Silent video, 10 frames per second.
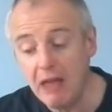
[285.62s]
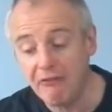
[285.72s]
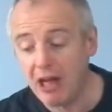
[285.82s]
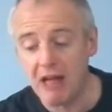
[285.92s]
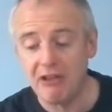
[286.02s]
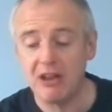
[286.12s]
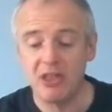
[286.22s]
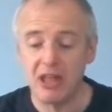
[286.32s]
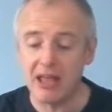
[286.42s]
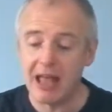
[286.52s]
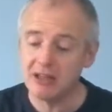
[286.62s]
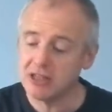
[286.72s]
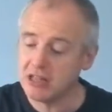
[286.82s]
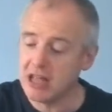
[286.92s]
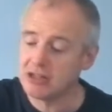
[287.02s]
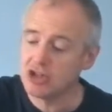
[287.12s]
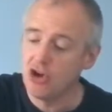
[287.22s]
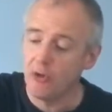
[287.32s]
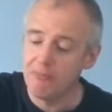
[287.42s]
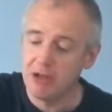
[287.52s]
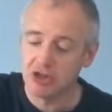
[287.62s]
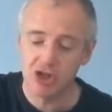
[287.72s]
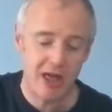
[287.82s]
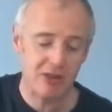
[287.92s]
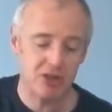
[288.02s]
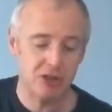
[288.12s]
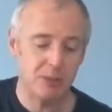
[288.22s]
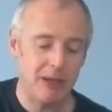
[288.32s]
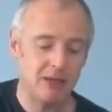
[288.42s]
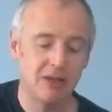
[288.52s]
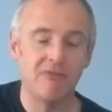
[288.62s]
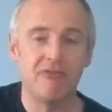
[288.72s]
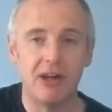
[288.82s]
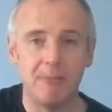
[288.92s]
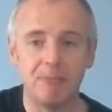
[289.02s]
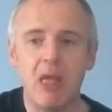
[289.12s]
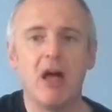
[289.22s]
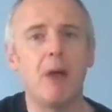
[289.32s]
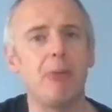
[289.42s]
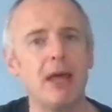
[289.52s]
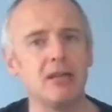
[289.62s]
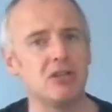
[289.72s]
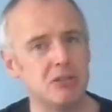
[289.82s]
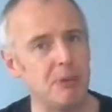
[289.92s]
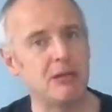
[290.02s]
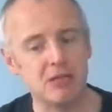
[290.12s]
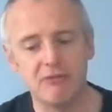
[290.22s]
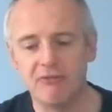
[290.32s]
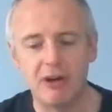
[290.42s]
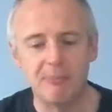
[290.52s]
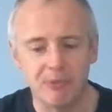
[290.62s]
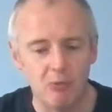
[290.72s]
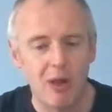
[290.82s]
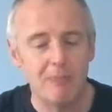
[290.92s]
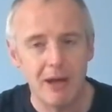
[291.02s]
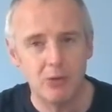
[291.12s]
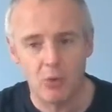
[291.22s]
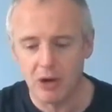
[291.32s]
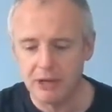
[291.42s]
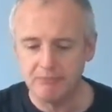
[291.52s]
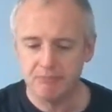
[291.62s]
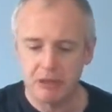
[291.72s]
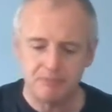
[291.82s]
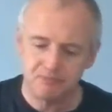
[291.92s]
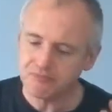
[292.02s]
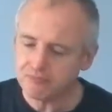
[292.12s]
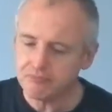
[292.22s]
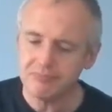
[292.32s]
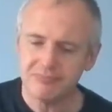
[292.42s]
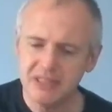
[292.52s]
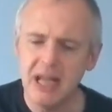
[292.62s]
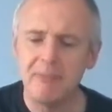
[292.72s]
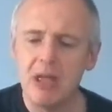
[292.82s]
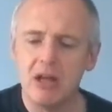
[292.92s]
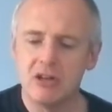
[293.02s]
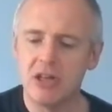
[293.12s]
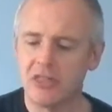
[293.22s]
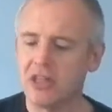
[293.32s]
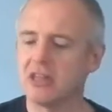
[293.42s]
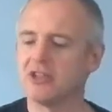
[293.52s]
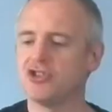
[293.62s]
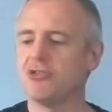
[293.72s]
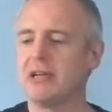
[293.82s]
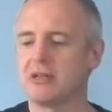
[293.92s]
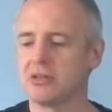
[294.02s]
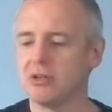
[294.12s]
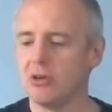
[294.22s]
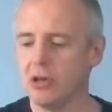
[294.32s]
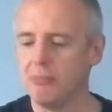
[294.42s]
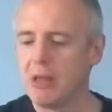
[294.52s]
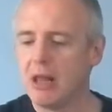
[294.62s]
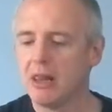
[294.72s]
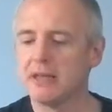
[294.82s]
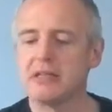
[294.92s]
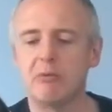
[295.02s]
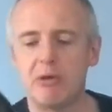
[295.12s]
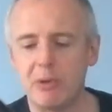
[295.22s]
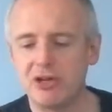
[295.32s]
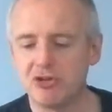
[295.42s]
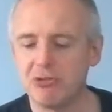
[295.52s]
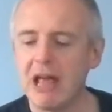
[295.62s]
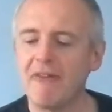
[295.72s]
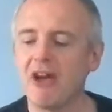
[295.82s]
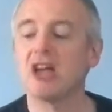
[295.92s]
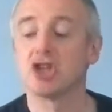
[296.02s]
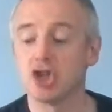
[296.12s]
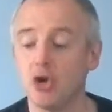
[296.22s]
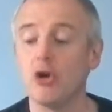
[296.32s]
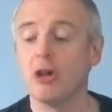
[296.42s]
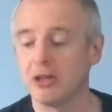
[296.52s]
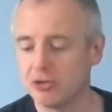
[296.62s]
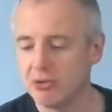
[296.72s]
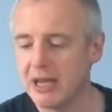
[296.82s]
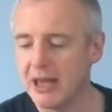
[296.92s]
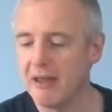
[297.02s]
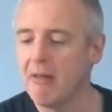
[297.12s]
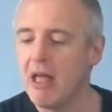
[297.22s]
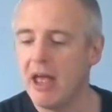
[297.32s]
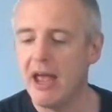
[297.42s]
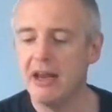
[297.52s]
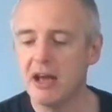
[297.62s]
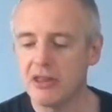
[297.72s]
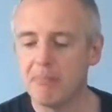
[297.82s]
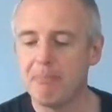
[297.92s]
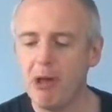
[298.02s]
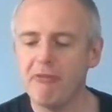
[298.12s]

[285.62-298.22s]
if I have anything against it, there's not much there that speaks of um, a place. It speaks of um, well-made wine, but yeah, nothing that shrieks soil. Let's see whether we have soil shrieking in the